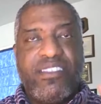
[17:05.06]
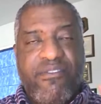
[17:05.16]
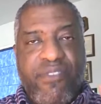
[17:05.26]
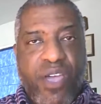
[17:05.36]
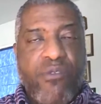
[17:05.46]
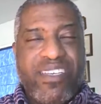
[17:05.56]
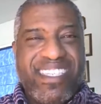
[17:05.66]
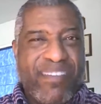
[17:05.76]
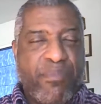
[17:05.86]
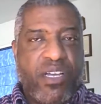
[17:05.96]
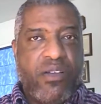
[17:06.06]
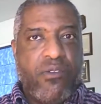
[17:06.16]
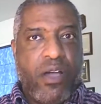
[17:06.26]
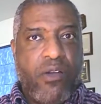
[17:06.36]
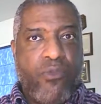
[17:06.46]
it's a very
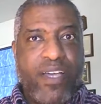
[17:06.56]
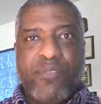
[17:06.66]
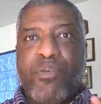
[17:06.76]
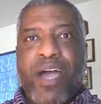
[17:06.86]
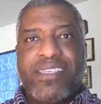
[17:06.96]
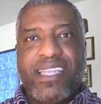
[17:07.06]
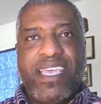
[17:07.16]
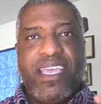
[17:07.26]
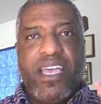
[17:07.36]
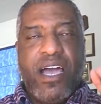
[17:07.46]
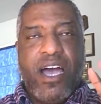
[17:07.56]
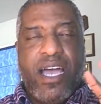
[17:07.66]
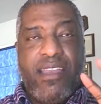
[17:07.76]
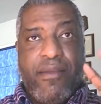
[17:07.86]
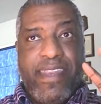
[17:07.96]
reciprocity,
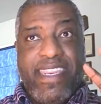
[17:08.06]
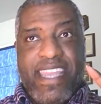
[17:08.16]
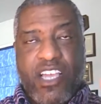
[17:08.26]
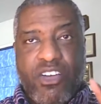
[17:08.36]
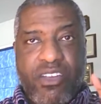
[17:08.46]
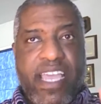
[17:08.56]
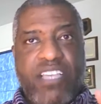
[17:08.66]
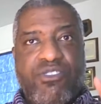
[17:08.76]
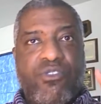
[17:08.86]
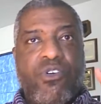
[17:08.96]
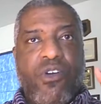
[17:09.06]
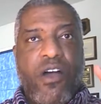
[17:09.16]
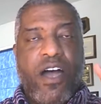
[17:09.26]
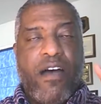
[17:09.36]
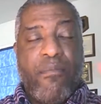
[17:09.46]
good-natured
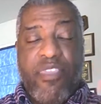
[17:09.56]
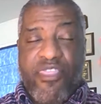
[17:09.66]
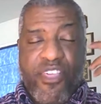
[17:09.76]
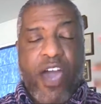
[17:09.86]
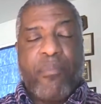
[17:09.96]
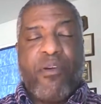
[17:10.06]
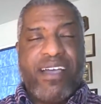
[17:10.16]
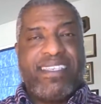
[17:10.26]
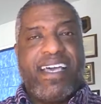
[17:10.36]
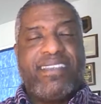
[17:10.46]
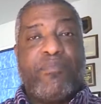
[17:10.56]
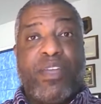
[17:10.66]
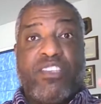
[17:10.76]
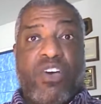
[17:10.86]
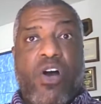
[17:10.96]
thought process,
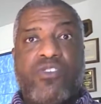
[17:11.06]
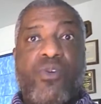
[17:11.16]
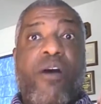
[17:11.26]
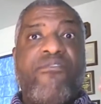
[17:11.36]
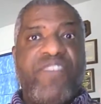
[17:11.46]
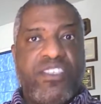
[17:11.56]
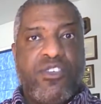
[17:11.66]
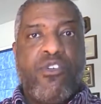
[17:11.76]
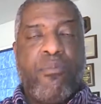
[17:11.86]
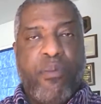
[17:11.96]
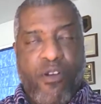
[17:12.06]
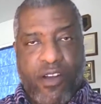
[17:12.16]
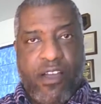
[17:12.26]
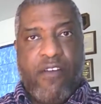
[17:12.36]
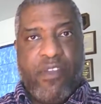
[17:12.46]
but it's also a physical
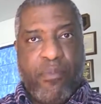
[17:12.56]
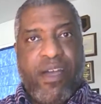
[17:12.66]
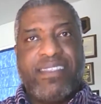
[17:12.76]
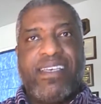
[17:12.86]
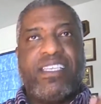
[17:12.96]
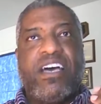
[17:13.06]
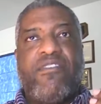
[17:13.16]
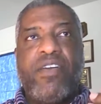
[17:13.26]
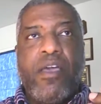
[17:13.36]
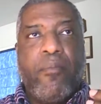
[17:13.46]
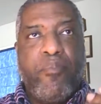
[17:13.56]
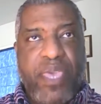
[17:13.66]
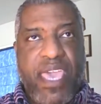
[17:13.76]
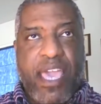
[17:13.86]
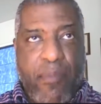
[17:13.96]
part of the process of
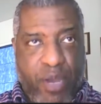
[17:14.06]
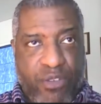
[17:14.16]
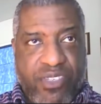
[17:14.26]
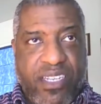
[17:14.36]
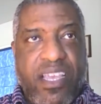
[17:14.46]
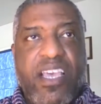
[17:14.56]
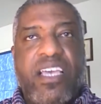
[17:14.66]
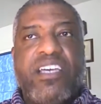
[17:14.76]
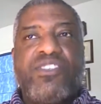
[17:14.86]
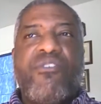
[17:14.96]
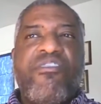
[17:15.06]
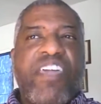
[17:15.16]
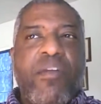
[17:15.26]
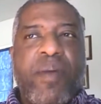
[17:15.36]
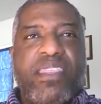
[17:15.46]
being a person. And so
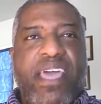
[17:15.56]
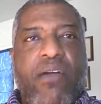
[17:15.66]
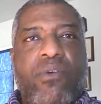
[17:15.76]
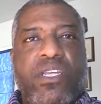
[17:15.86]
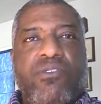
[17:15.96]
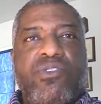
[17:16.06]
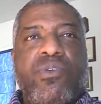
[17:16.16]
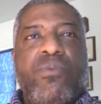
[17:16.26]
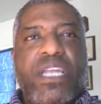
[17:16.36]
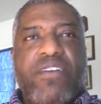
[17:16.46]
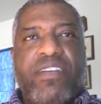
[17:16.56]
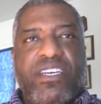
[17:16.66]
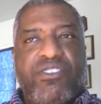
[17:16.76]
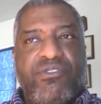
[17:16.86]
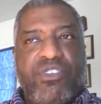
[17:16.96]
think about that when you're doing whatever
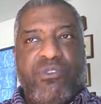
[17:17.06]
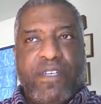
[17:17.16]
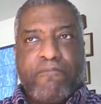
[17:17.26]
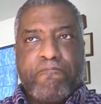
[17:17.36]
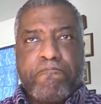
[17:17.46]
it is you're doing.